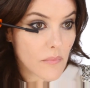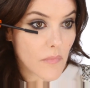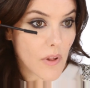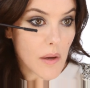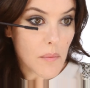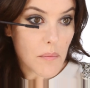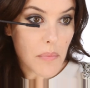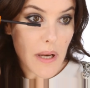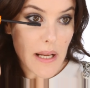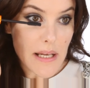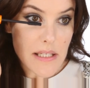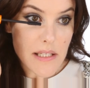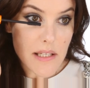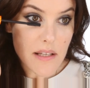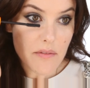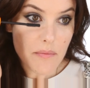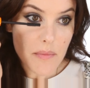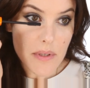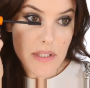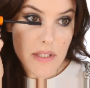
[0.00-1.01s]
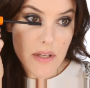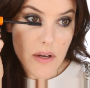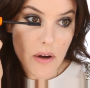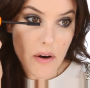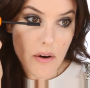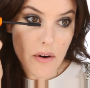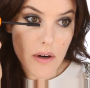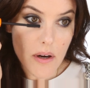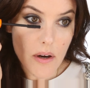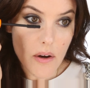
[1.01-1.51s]
And plenty of
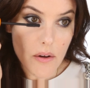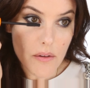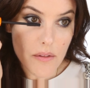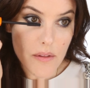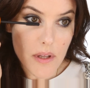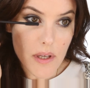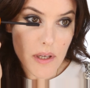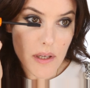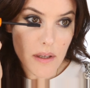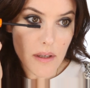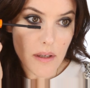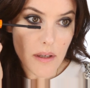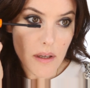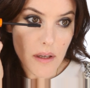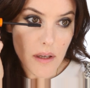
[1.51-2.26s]
mascara on the